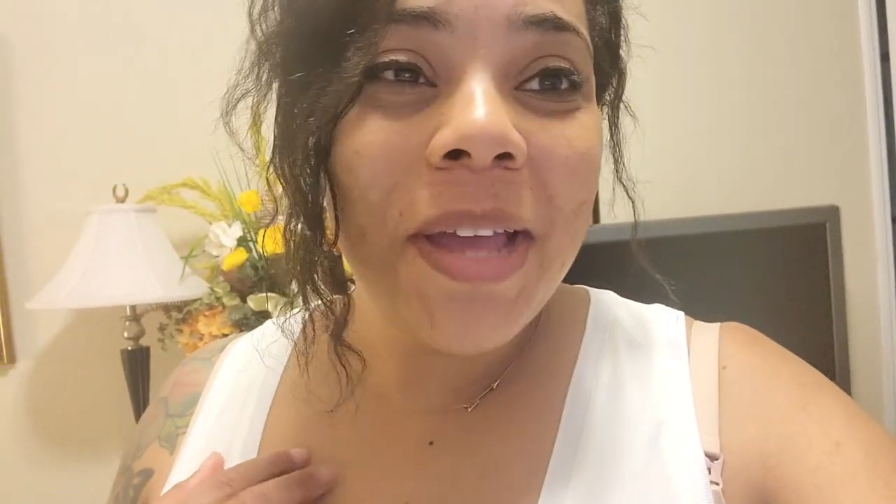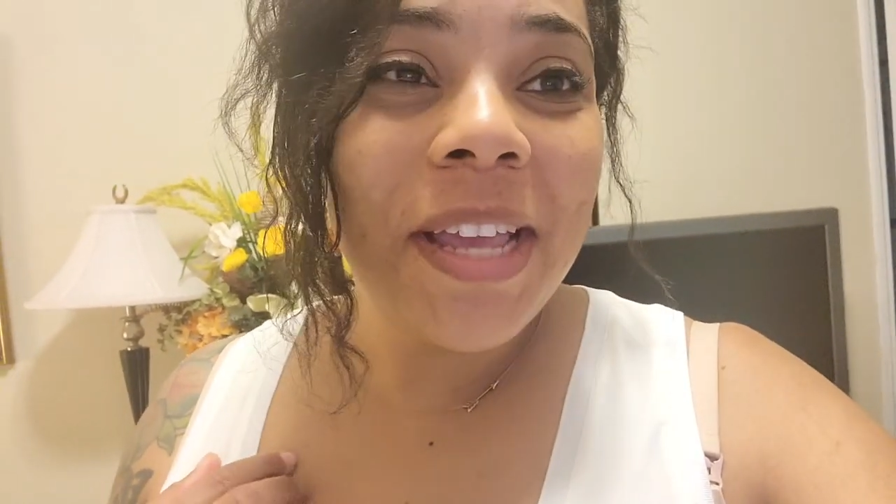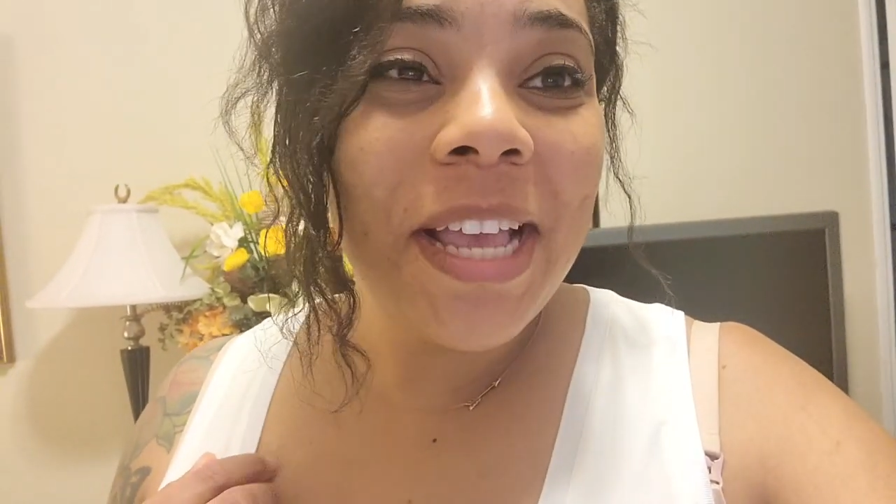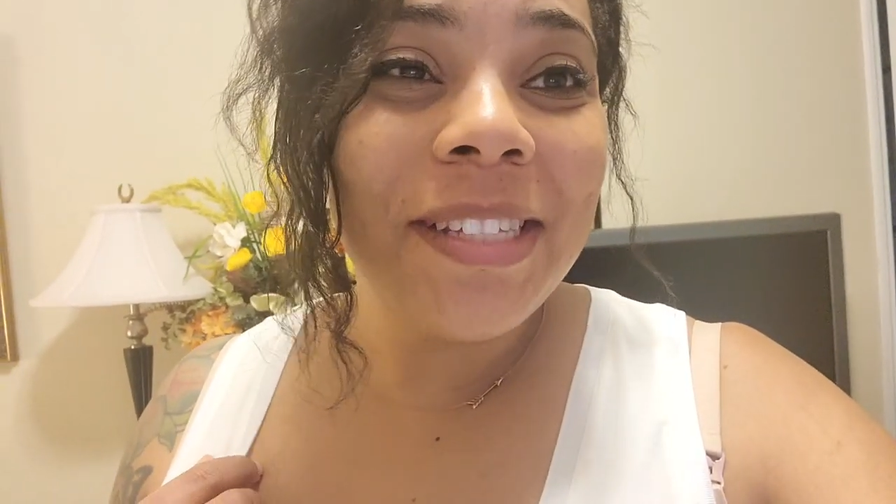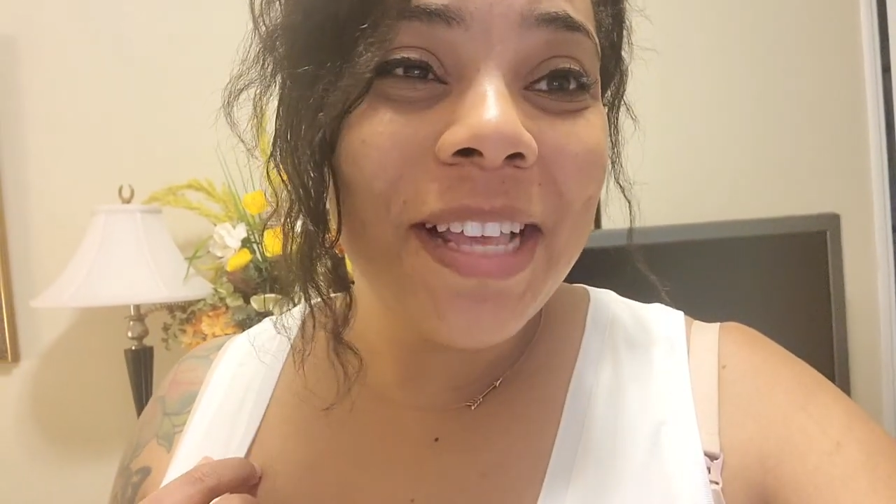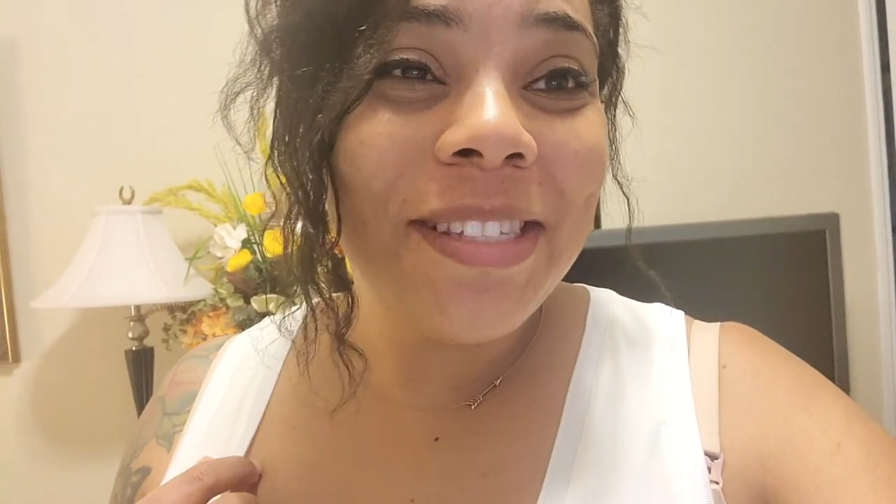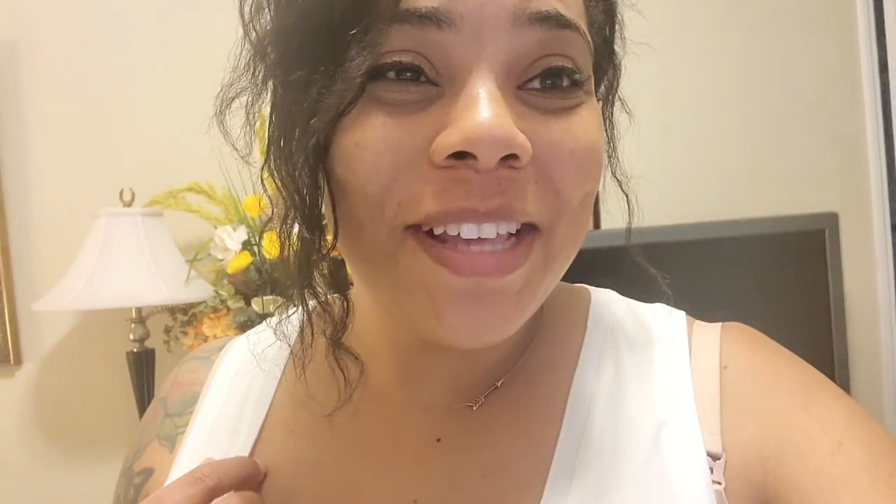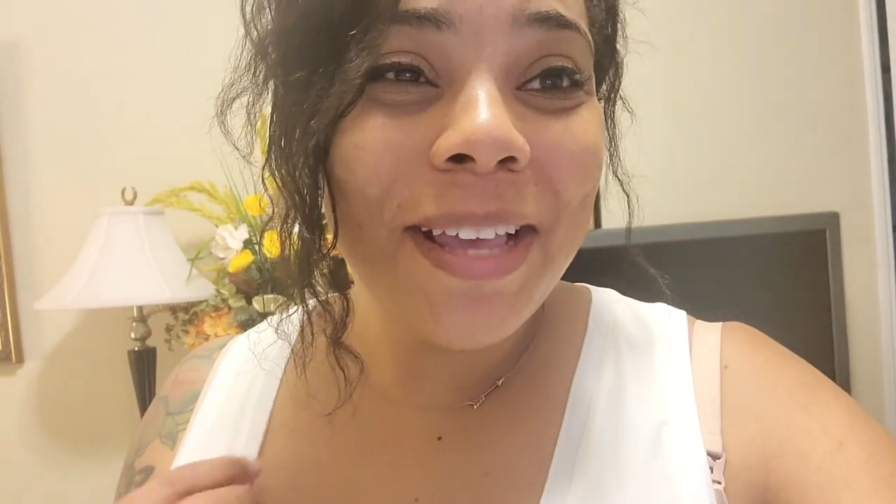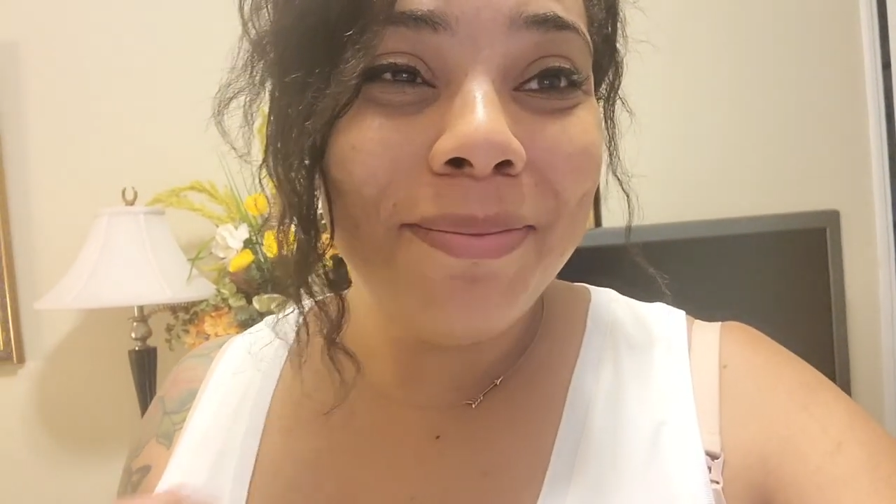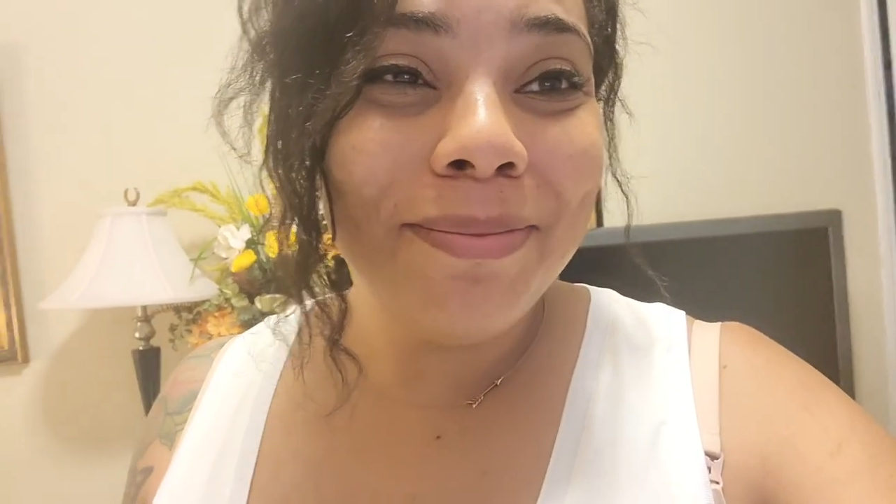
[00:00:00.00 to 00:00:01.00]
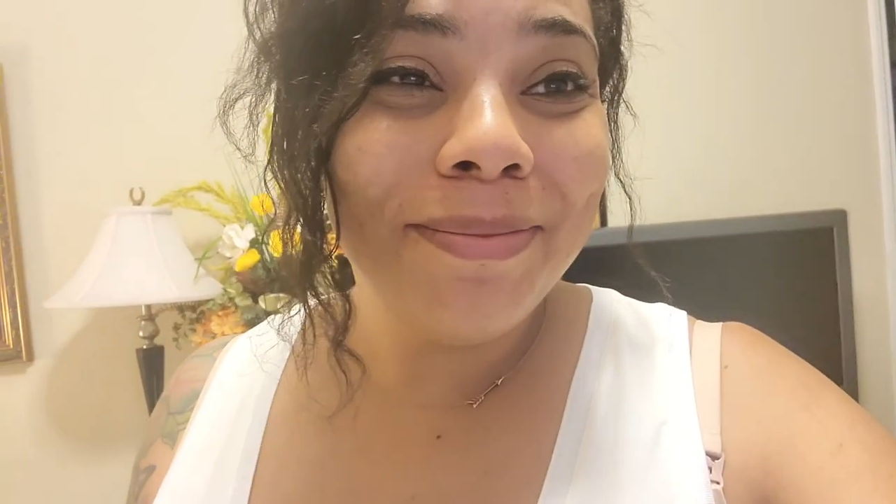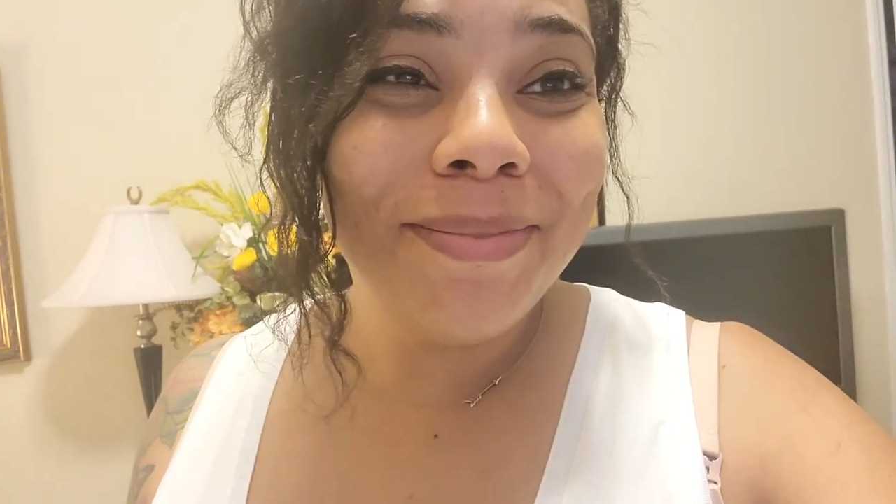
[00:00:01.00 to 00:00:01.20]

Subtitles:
I guess that's it.